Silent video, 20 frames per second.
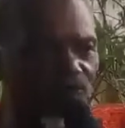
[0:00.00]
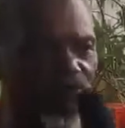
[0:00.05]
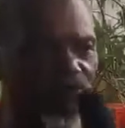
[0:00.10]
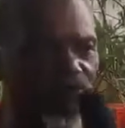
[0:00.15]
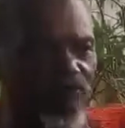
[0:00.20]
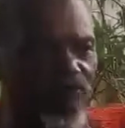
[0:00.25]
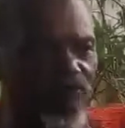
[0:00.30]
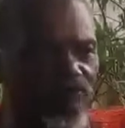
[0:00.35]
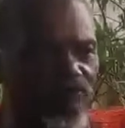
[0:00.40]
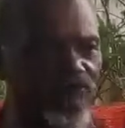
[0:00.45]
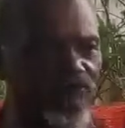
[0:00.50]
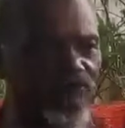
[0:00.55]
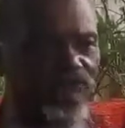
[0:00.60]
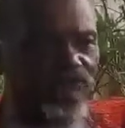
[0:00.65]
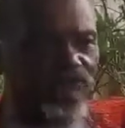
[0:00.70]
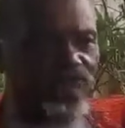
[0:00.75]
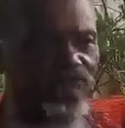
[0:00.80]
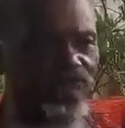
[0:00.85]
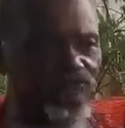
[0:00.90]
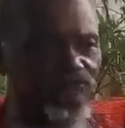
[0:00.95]

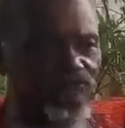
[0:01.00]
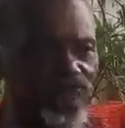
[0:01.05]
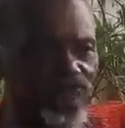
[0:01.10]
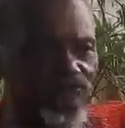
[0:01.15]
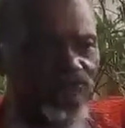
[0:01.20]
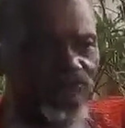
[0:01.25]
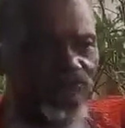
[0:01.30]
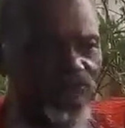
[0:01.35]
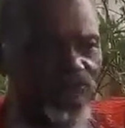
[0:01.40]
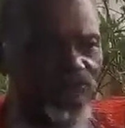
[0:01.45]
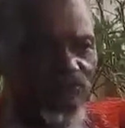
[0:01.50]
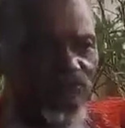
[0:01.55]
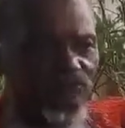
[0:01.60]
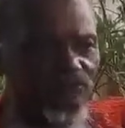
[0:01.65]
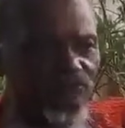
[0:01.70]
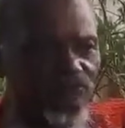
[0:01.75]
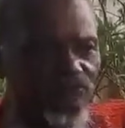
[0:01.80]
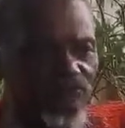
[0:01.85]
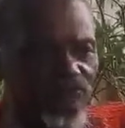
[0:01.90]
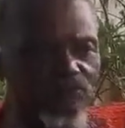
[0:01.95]
From the time you started playing
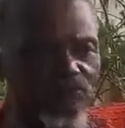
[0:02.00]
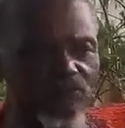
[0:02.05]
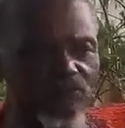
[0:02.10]
football.